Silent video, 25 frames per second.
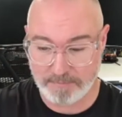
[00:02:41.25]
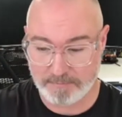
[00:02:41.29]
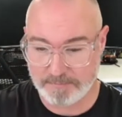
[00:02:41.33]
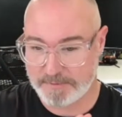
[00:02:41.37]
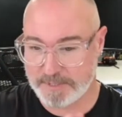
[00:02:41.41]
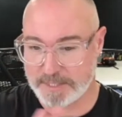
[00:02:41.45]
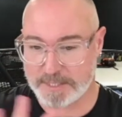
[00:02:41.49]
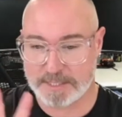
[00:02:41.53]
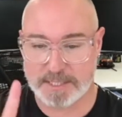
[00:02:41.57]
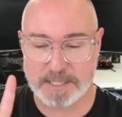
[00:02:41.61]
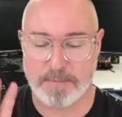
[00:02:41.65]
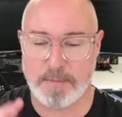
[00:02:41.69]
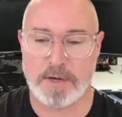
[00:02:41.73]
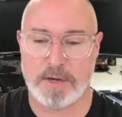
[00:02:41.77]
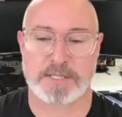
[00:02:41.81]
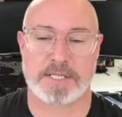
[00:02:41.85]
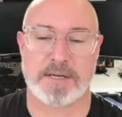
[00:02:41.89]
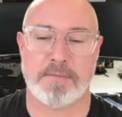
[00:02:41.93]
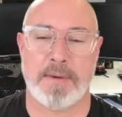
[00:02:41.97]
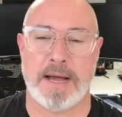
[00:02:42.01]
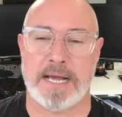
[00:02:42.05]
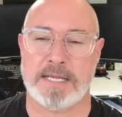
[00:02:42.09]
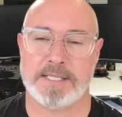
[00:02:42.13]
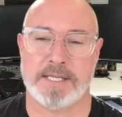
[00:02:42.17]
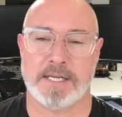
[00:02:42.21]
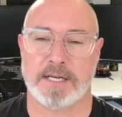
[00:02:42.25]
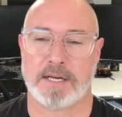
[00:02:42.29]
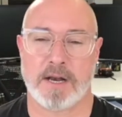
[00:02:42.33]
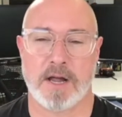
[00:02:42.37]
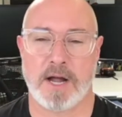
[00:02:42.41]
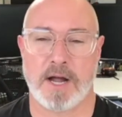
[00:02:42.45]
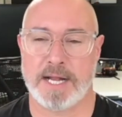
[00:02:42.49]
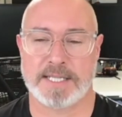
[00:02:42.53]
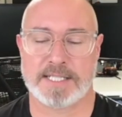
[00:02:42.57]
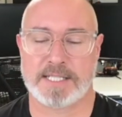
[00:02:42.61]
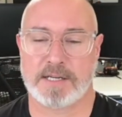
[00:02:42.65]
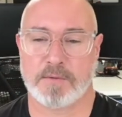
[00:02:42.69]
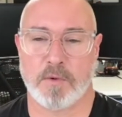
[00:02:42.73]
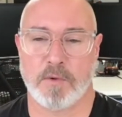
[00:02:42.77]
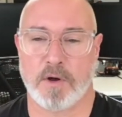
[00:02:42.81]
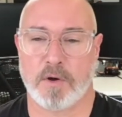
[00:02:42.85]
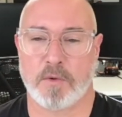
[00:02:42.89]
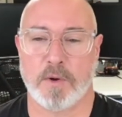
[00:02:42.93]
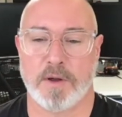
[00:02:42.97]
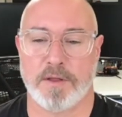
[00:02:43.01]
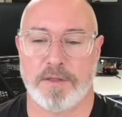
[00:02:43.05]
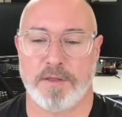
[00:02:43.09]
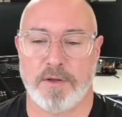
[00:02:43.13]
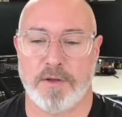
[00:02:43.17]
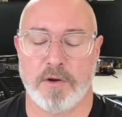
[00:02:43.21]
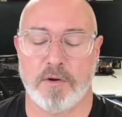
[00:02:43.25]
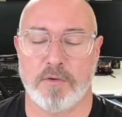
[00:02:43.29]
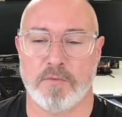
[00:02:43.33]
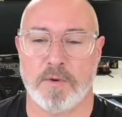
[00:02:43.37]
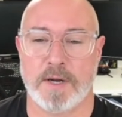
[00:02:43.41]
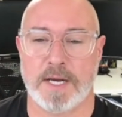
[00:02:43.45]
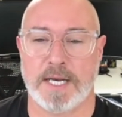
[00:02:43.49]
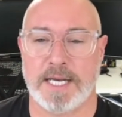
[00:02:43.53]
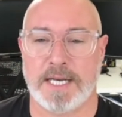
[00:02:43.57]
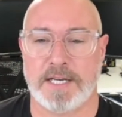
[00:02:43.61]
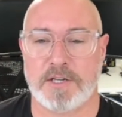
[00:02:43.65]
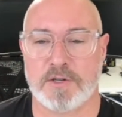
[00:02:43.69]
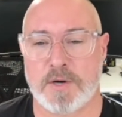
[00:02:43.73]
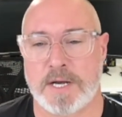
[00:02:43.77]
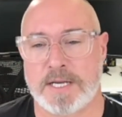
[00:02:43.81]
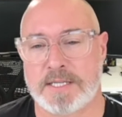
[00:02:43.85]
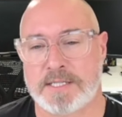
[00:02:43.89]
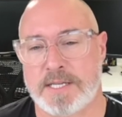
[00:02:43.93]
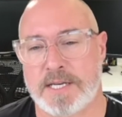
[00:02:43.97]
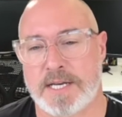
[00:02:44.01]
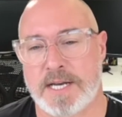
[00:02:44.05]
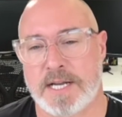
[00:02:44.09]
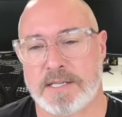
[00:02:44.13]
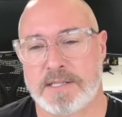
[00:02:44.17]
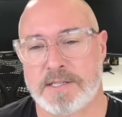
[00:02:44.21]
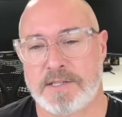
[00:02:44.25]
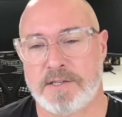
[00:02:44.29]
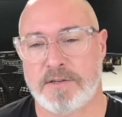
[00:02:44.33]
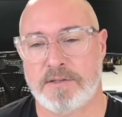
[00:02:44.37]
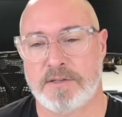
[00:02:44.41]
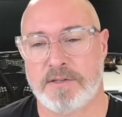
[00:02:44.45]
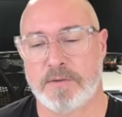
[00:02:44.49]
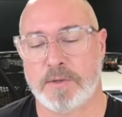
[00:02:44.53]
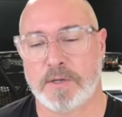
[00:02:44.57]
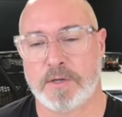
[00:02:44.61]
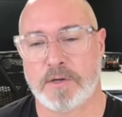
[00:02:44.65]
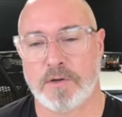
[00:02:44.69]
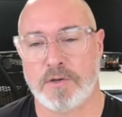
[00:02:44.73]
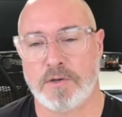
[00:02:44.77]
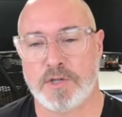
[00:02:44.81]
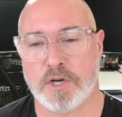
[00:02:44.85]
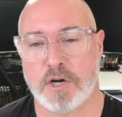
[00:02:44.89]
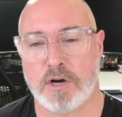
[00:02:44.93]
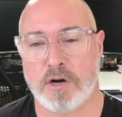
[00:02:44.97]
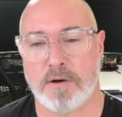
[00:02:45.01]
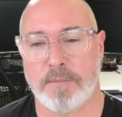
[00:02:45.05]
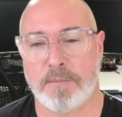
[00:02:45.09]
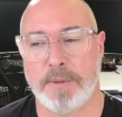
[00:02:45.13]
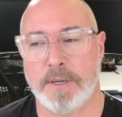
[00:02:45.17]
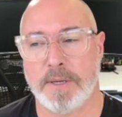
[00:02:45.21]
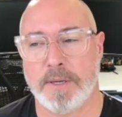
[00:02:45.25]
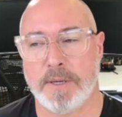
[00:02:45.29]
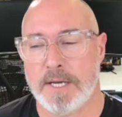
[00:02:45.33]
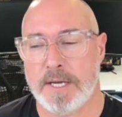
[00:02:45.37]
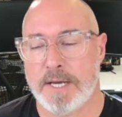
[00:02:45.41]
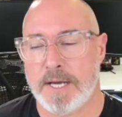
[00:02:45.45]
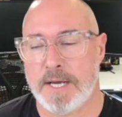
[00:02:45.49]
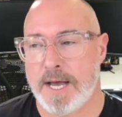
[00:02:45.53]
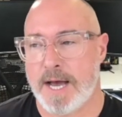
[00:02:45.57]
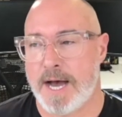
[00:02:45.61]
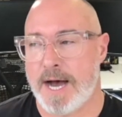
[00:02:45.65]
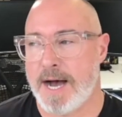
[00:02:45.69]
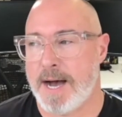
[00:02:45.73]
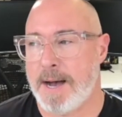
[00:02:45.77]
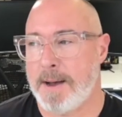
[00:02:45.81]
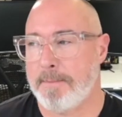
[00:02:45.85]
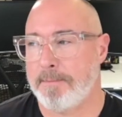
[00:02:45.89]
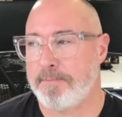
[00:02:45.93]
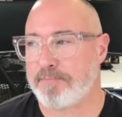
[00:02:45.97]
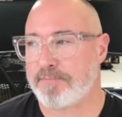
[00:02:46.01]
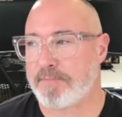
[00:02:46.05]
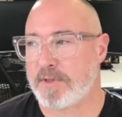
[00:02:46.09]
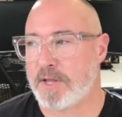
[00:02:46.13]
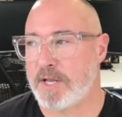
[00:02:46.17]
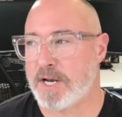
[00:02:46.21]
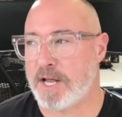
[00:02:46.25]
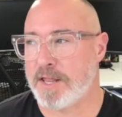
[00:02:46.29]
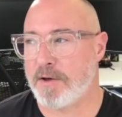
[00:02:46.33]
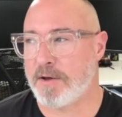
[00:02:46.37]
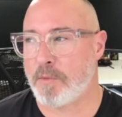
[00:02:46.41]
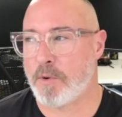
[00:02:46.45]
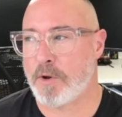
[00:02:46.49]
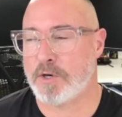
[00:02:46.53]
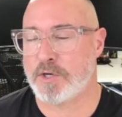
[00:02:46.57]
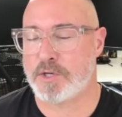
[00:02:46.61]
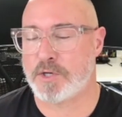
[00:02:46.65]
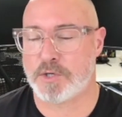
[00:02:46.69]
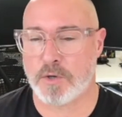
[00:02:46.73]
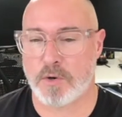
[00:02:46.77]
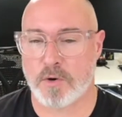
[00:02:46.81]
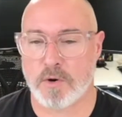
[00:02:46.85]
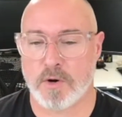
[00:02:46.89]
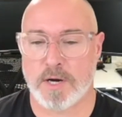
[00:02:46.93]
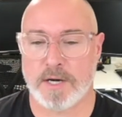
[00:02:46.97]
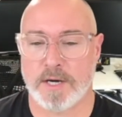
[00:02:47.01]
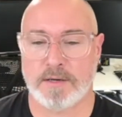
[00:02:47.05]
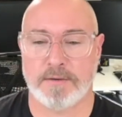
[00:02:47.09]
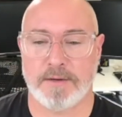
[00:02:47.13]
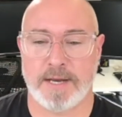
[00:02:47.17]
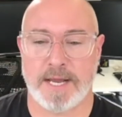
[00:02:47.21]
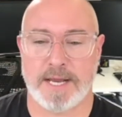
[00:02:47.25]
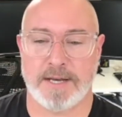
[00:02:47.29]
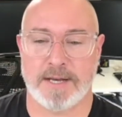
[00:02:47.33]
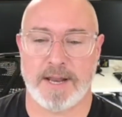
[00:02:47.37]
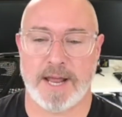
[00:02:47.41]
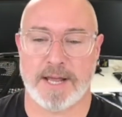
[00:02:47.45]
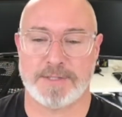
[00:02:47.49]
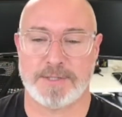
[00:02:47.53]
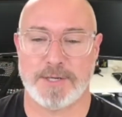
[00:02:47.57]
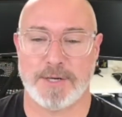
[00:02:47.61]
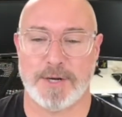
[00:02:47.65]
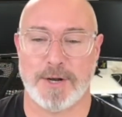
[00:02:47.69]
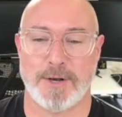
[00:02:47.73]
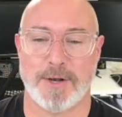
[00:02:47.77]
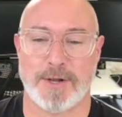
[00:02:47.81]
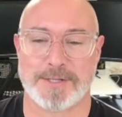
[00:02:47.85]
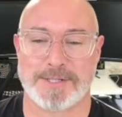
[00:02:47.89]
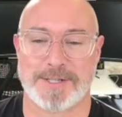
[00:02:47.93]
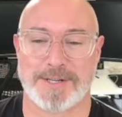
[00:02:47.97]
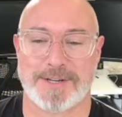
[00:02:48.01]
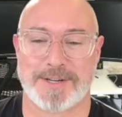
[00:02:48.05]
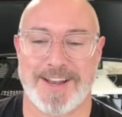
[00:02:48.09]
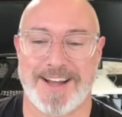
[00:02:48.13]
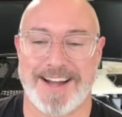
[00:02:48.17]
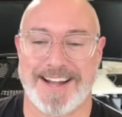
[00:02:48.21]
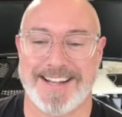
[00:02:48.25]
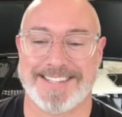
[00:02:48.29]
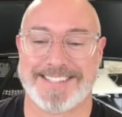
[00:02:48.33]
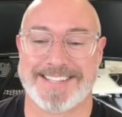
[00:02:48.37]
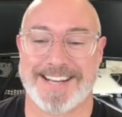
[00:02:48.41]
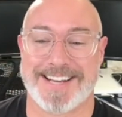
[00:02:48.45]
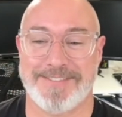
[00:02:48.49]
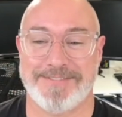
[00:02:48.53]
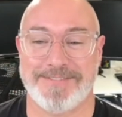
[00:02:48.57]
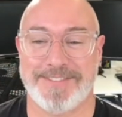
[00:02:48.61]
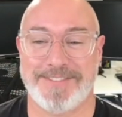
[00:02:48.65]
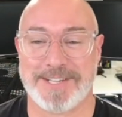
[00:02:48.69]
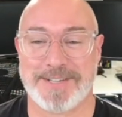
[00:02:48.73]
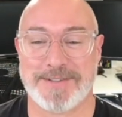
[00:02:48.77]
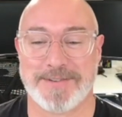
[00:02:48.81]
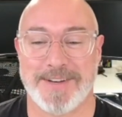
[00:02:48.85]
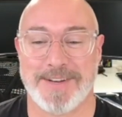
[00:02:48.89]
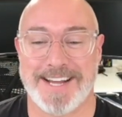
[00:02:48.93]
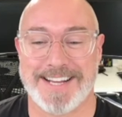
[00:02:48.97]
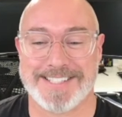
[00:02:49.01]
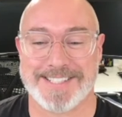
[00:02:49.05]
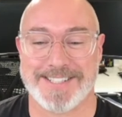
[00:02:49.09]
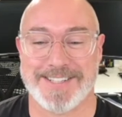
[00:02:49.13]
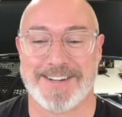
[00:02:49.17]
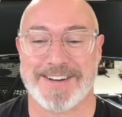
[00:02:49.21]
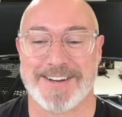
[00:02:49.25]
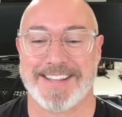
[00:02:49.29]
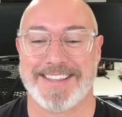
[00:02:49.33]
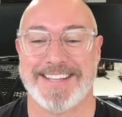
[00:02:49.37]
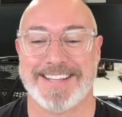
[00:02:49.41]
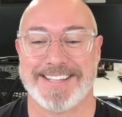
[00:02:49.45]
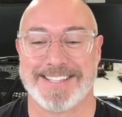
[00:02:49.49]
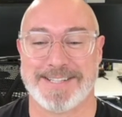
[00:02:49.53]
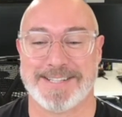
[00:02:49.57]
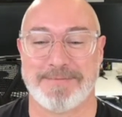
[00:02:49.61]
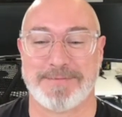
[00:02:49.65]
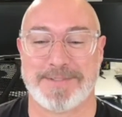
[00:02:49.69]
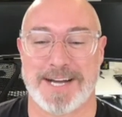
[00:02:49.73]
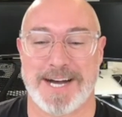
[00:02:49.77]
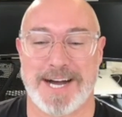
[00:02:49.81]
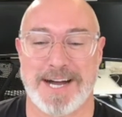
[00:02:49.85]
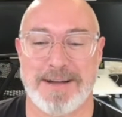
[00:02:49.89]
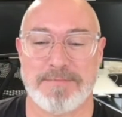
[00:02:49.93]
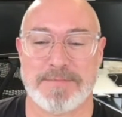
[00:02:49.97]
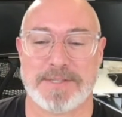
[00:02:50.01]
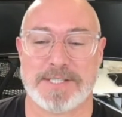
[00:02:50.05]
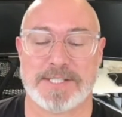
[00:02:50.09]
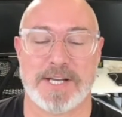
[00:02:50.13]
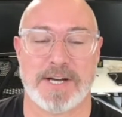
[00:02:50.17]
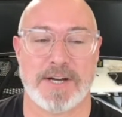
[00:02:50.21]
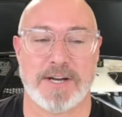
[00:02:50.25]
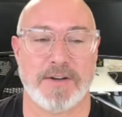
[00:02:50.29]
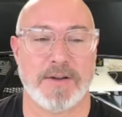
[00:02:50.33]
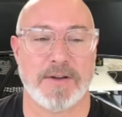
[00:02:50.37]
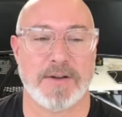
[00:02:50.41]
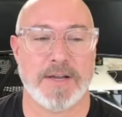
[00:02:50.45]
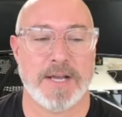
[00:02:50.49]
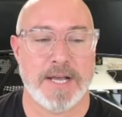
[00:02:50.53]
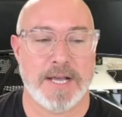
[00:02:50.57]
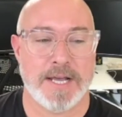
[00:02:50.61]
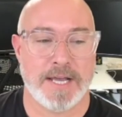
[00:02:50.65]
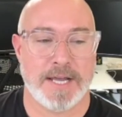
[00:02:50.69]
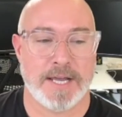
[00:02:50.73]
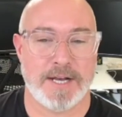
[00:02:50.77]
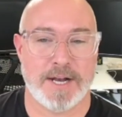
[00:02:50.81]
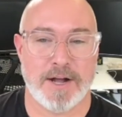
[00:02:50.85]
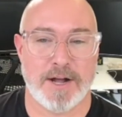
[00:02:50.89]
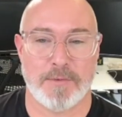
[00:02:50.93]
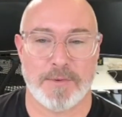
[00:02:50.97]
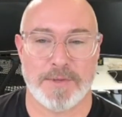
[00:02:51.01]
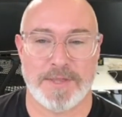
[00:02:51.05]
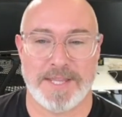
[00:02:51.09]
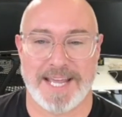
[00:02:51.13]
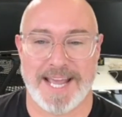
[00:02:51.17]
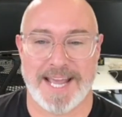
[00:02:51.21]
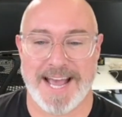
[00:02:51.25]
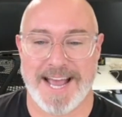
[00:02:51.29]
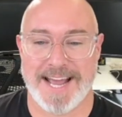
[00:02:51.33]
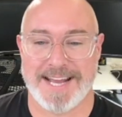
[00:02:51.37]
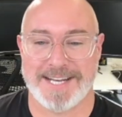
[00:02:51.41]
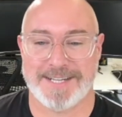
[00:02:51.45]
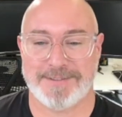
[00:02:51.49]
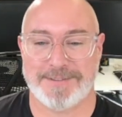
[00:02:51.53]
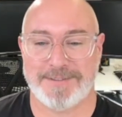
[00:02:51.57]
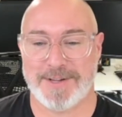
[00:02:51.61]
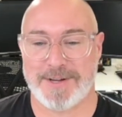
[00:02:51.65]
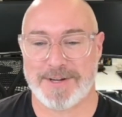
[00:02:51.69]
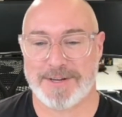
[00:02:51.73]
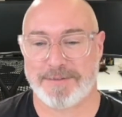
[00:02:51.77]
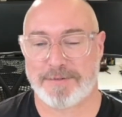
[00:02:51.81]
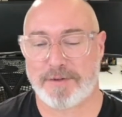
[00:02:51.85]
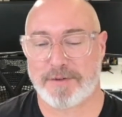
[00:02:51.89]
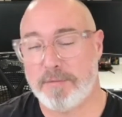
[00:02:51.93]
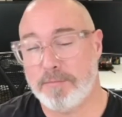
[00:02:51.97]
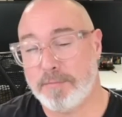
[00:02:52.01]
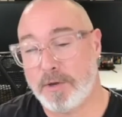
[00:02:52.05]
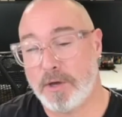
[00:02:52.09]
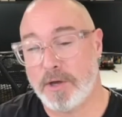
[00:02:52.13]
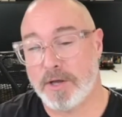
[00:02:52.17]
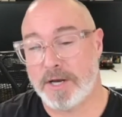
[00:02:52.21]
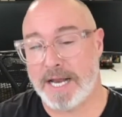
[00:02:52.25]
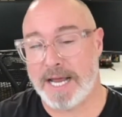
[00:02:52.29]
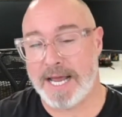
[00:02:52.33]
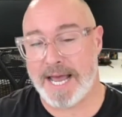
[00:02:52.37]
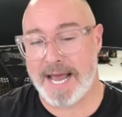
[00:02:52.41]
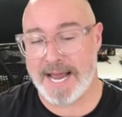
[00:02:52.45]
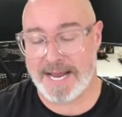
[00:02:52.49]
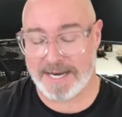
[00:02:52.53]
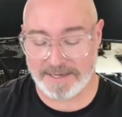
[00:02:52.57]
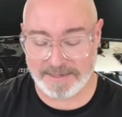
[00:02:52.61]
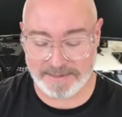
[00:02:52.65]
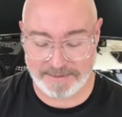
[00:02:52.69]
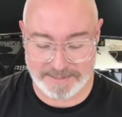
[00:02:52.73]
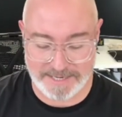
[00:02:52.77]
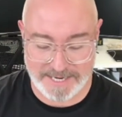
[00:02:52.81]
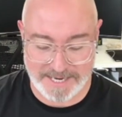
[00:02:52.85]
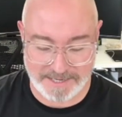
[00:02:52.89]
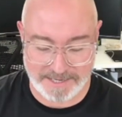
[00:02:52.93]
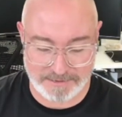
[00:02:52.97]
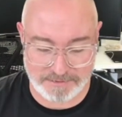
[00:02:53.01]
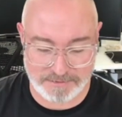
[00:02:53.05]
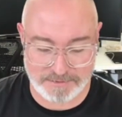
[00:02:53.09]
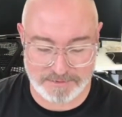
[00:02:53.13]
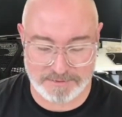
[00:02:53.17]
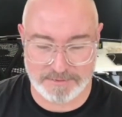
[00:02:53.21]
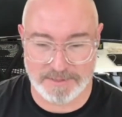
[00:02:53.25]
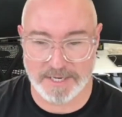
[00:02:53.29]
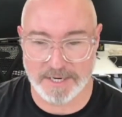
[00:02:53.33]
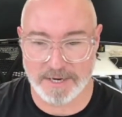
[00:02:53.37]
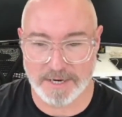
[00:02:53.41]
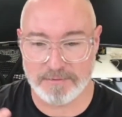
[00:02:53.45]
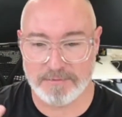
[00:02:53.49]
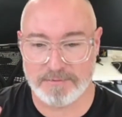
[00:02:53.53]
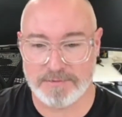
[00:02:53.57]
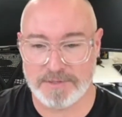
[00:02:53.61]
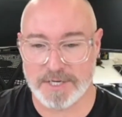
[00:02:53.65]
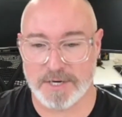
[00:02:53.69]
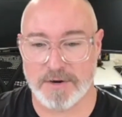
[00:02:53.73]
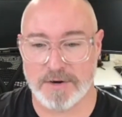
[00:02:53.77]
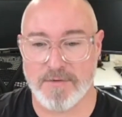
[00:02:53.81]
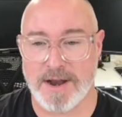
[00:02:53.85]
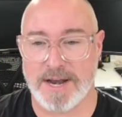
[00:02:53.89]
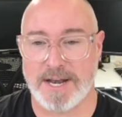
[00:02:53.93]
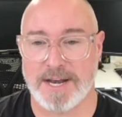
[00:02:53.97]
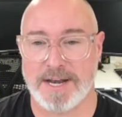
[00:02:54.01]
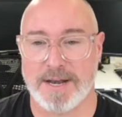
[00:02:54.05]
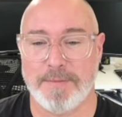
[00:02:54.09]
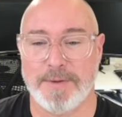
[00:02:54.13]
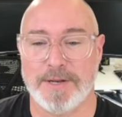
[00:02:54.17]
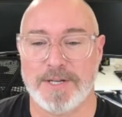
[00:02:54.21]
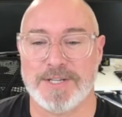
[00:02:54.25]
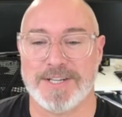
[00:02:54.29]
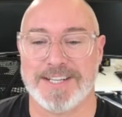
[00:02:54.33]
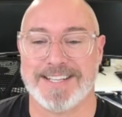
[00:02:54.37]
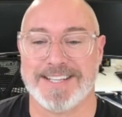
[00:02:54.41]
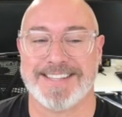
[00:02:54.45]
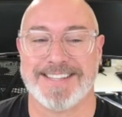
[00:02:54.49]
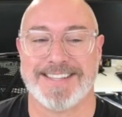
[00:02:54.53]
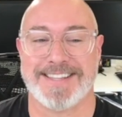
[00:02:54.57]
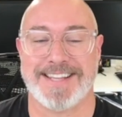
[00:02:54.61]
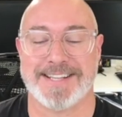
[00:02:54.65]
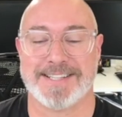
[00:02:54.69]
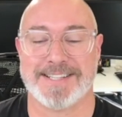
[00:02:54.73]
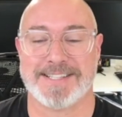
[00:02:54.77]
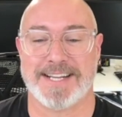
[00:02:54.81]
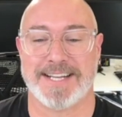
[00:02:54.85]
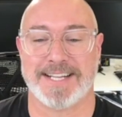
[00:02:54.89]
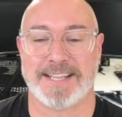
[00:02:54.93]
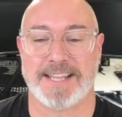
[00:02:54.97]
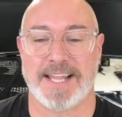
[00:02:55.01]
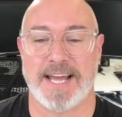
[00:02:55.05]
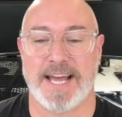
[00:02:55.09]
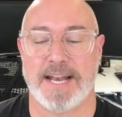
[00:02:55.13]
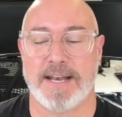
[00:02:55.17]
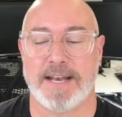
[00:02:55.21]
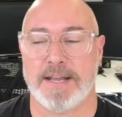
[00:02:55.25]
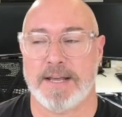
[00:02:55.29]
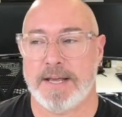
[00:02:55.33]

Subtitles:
just the most amazing clients to work with, who really trusted us to do a good job. You know, they weren't sure, and as you know, lots of clients can't visualize a lot of things sometimes. So, you know, with the aid of a lot of computer aided, you know, generated images and things like that,